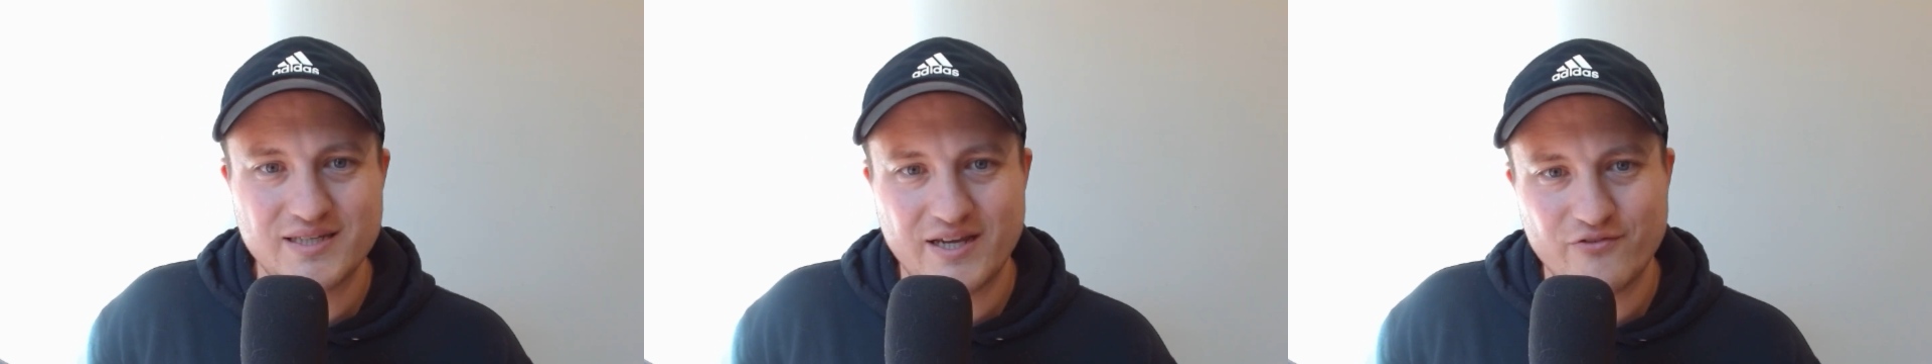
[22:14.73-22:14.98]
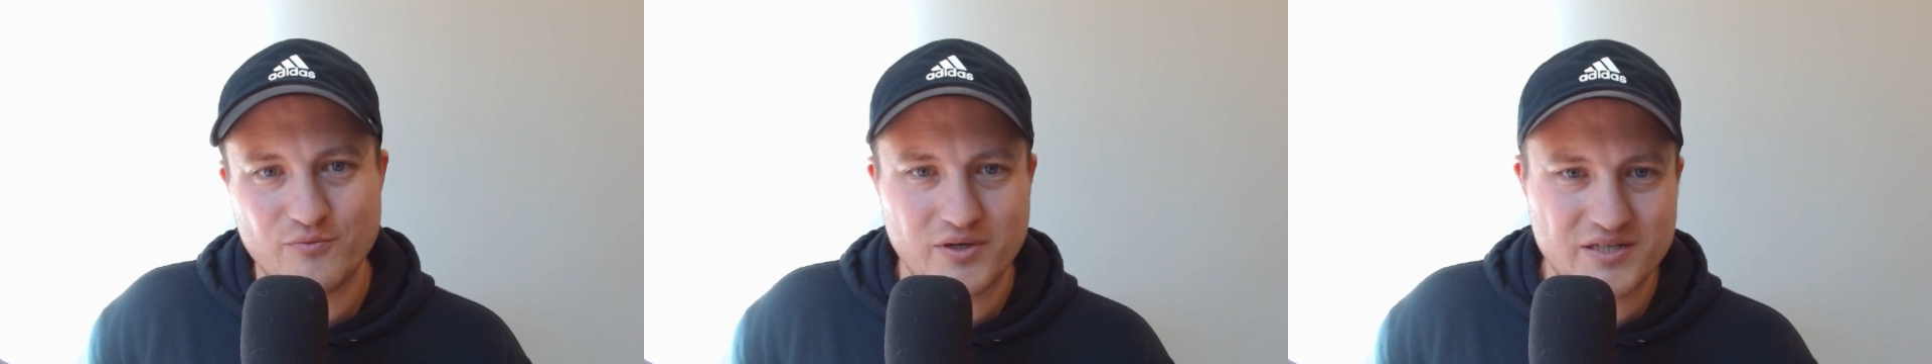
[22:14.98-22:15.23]

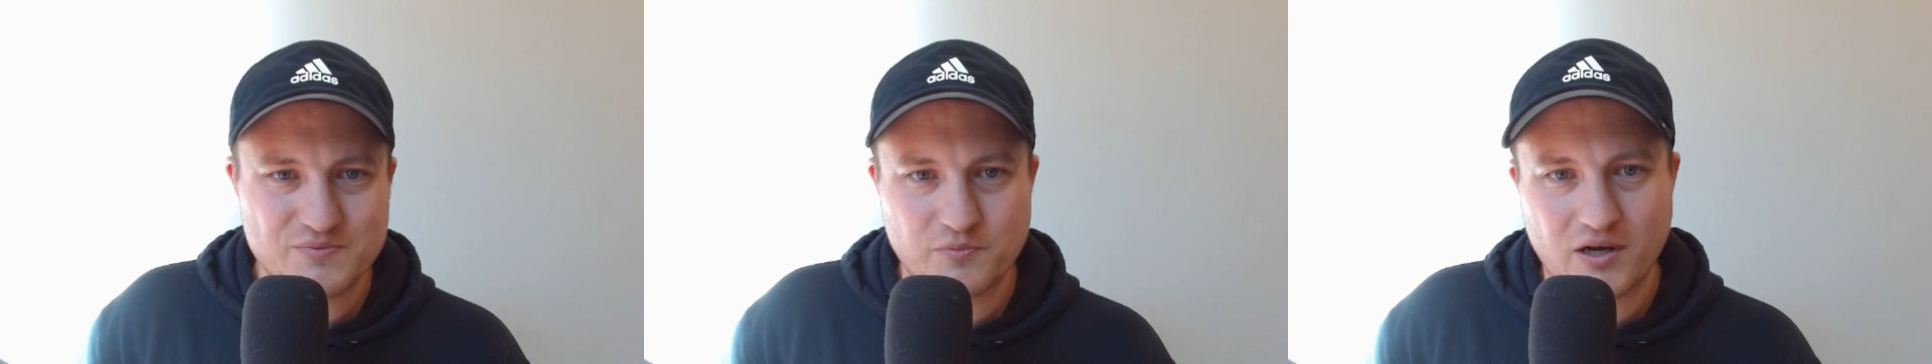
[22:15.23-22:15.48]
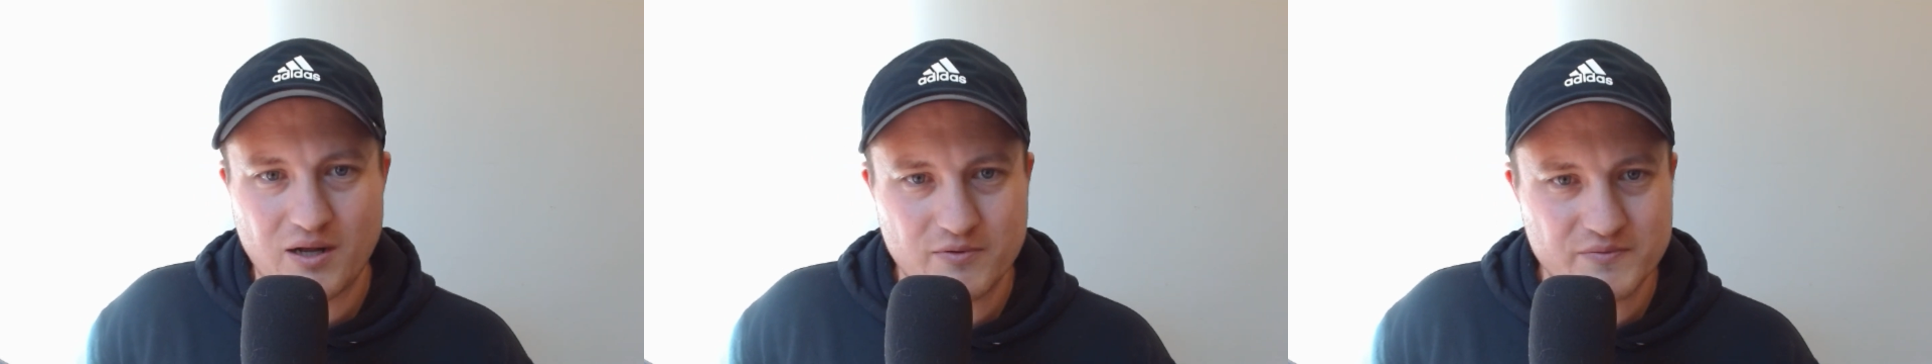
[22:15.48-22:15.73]
everybody's
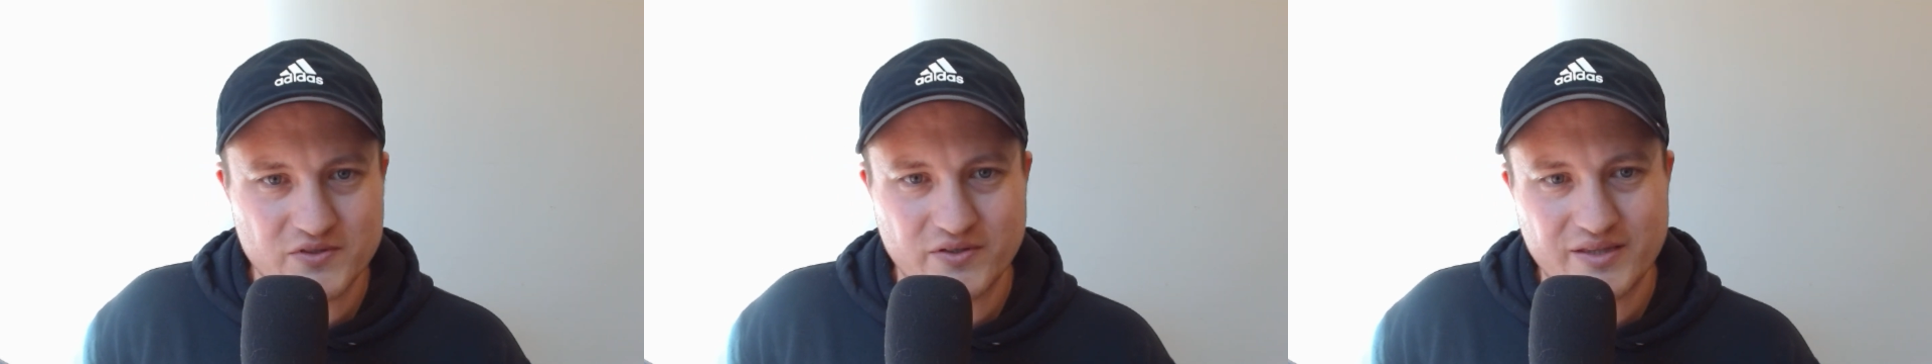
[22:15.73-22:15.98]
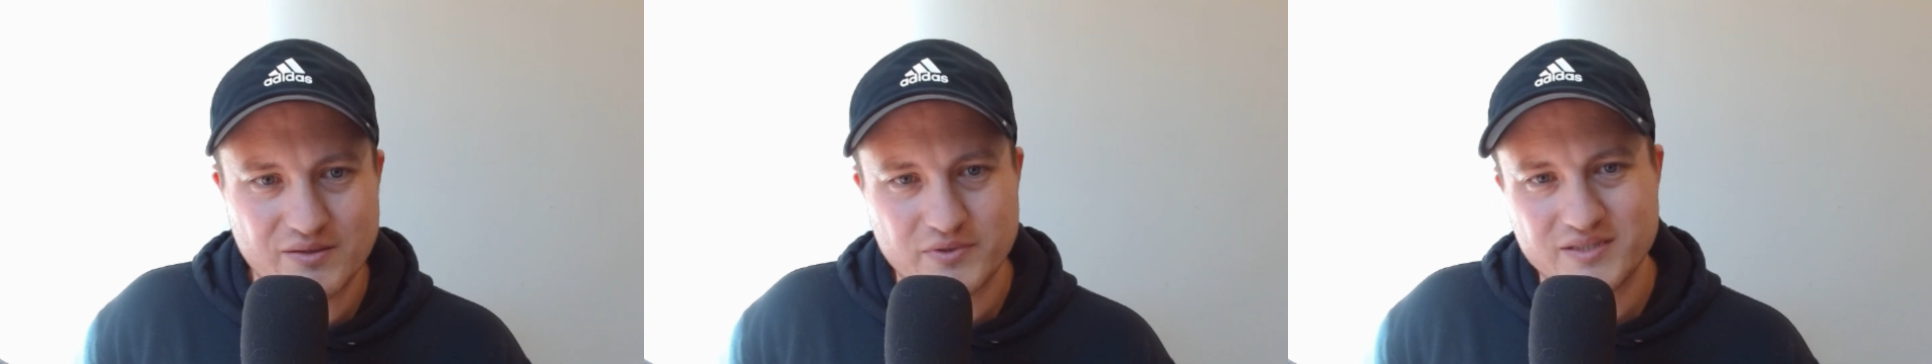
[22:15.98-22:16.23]
problems or
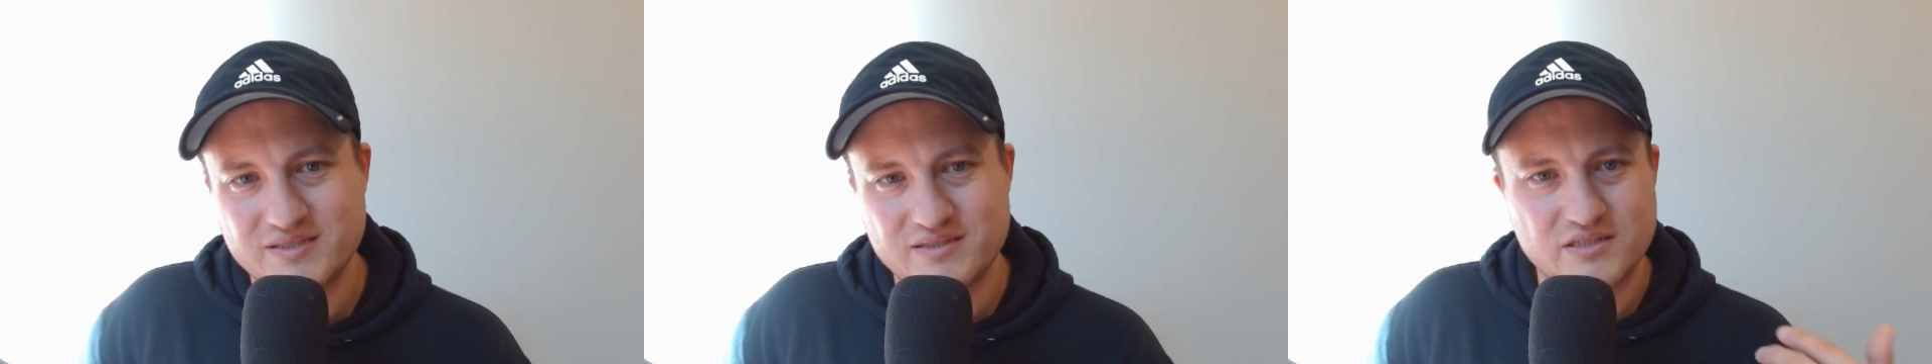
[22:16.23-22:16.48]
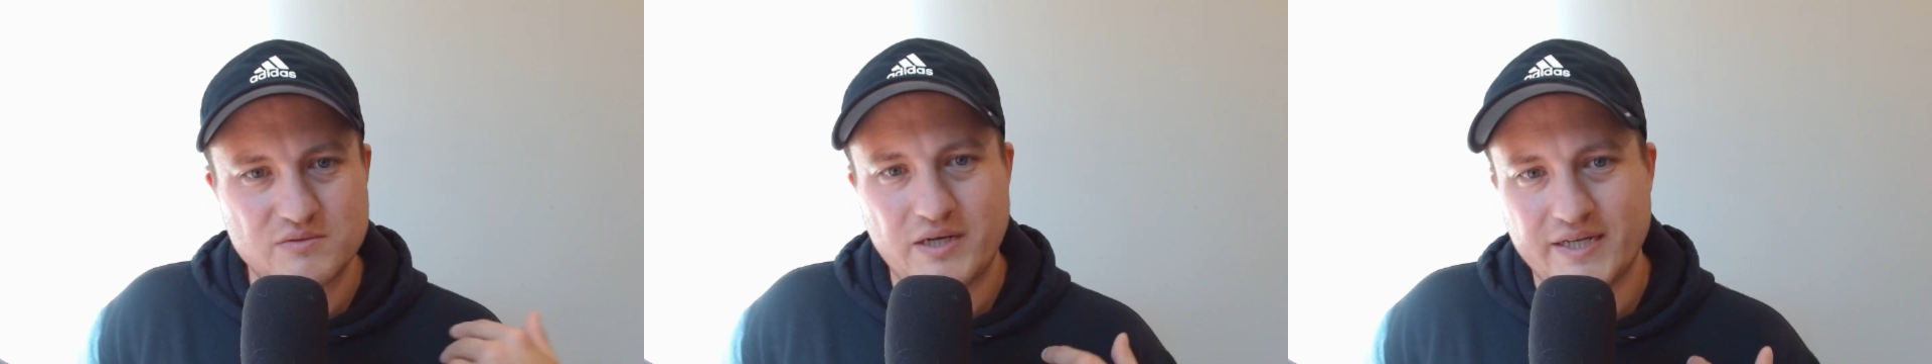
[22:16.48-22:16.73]
anything, but this is
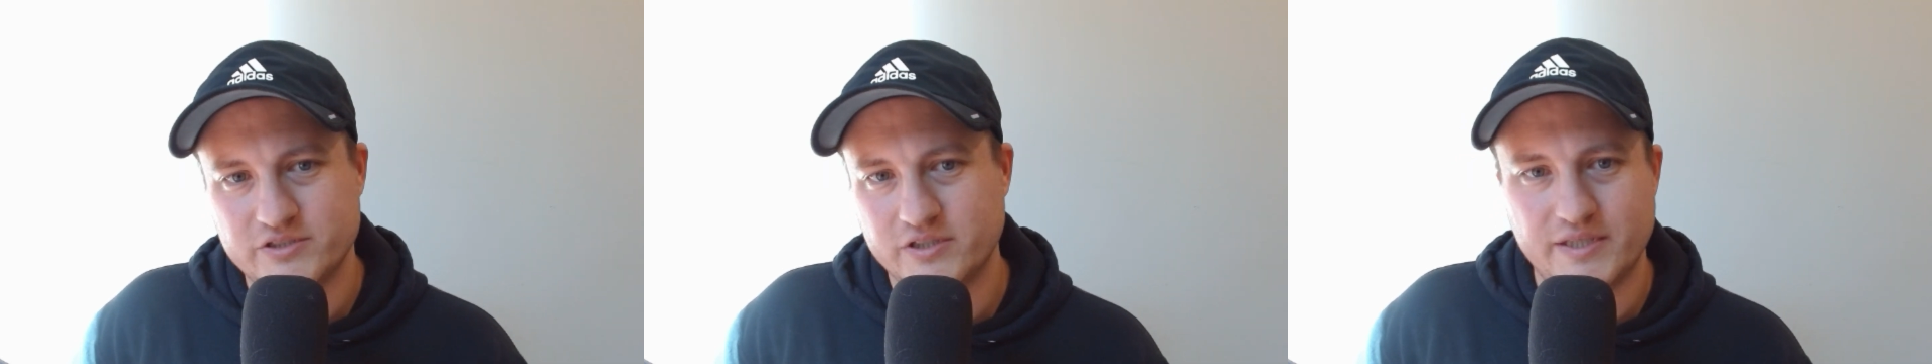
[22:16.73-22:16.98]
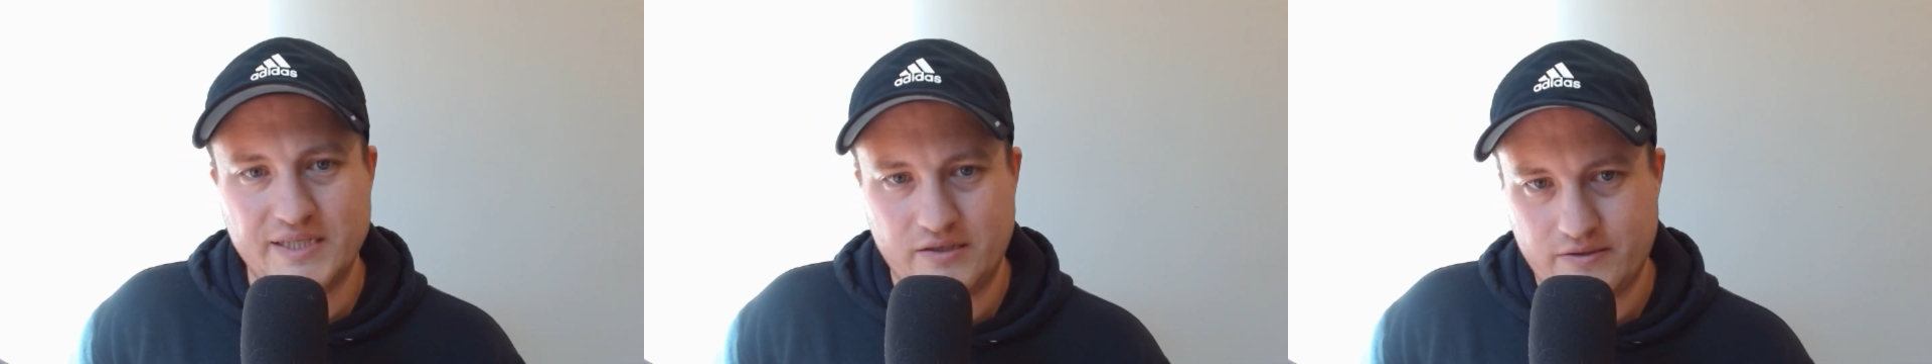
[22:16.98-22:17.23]
just my
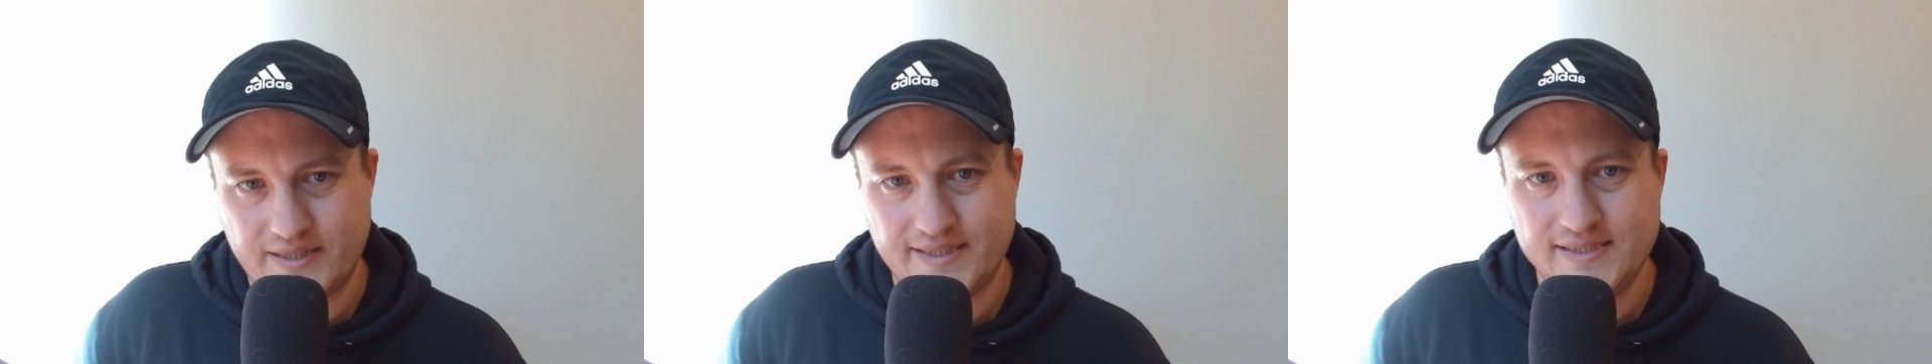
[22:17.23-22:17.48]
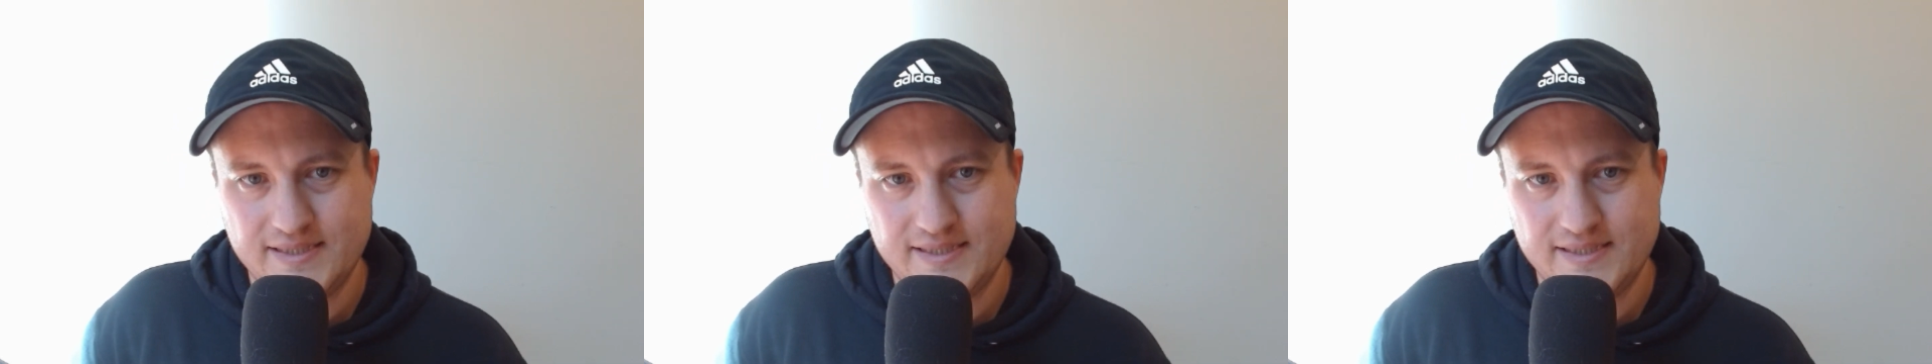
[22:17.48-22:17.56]
journey. All right.